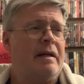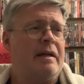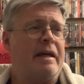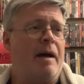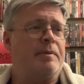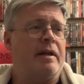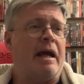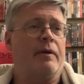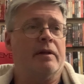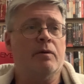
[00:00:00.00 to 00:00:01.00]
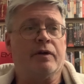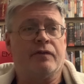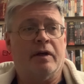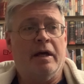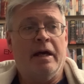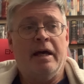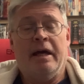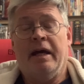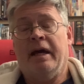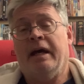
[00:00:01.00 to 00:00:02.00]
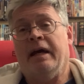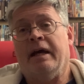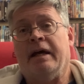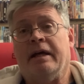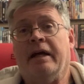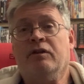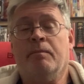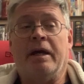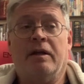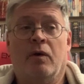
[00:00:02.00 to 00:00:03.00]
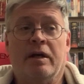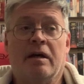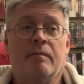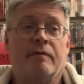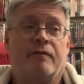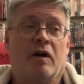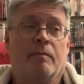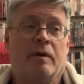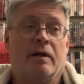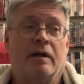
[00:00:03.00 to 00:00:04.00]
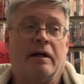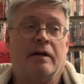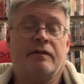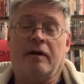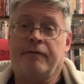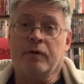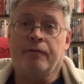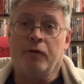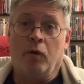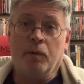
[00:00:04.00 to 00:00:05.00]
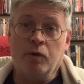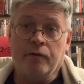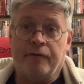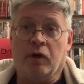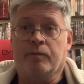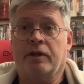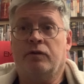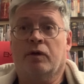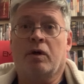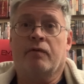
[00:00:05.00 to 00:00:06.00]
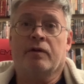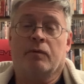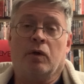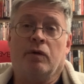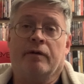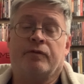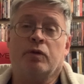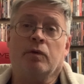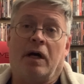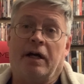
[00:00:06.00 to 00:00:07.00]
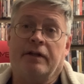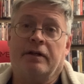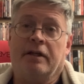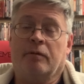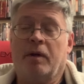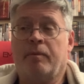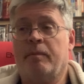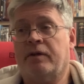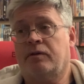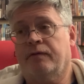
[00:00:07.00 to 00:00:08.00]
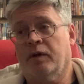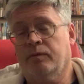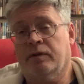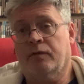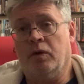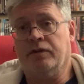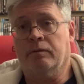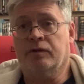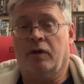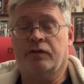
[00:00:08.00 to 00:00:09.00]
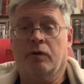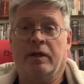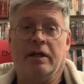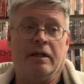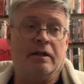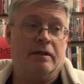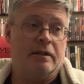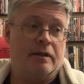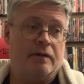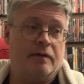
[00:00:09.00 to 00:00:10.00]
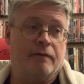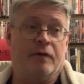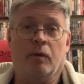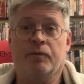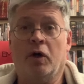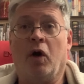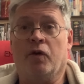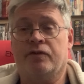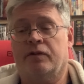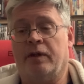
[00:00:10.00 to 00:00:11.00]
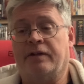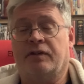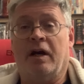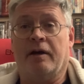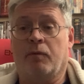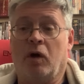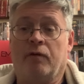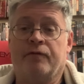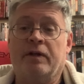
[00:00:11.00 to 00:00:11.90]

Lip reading: Captain Harry Lewis. And you may know him from a few Full Moon films. He took over the role of Toulon in the Puppet Master films. And of course, he was also in the film Dolls. So that's Guy Rolfe.